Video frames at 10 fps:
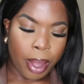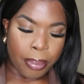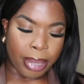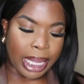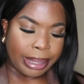
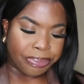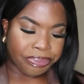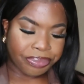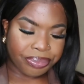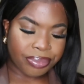But
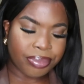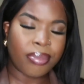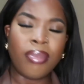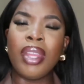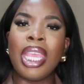
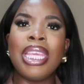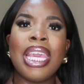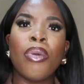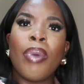yeah,